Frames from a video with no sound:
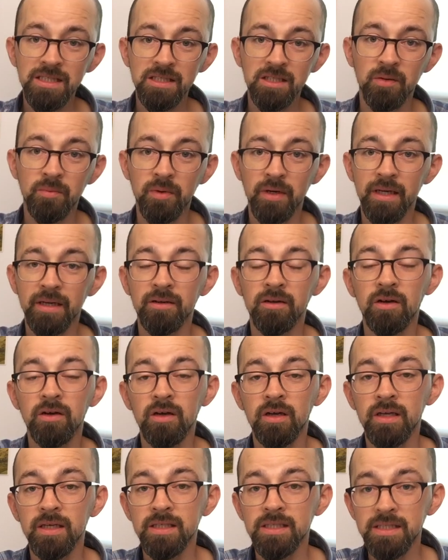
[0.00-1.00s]
summary,
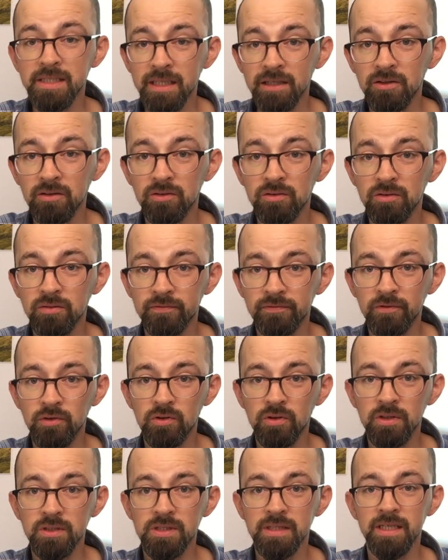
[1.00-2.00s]
single
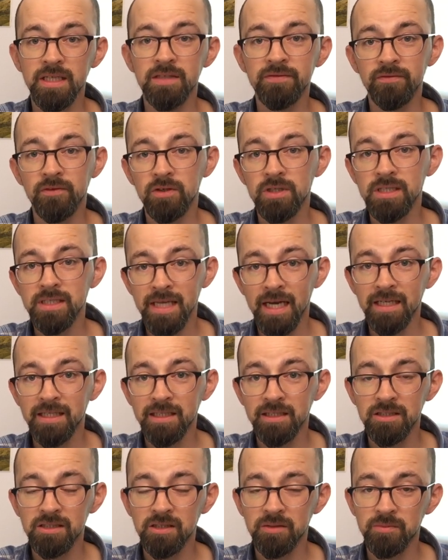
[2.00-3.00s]
focus is for
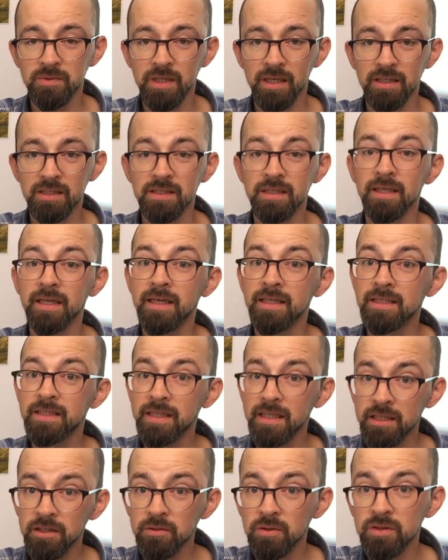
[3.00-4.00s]
static subjects.
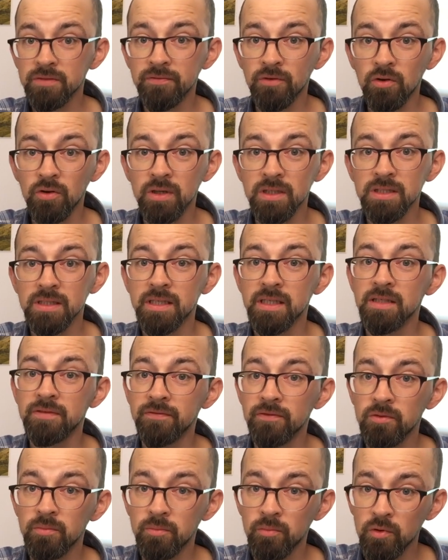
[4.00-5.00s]
Continuous focus is
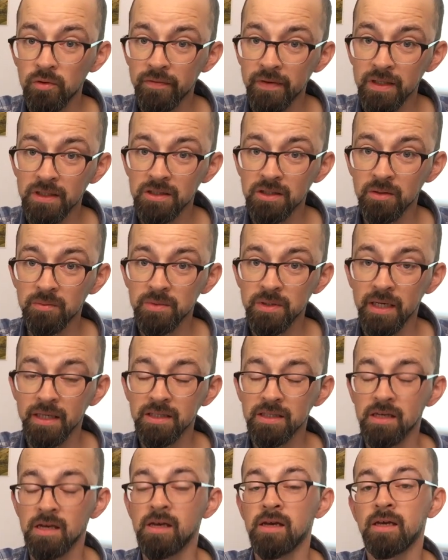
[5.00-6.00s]
for moving
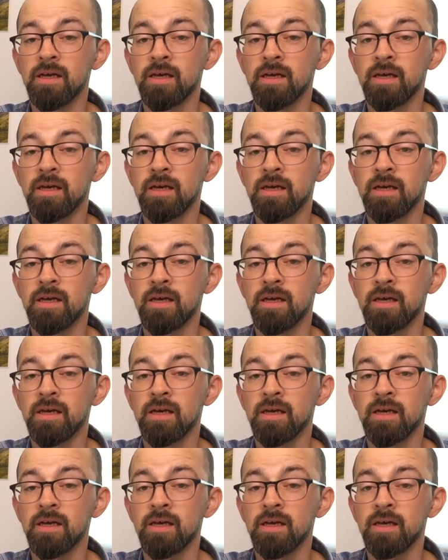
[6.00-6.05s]
subject.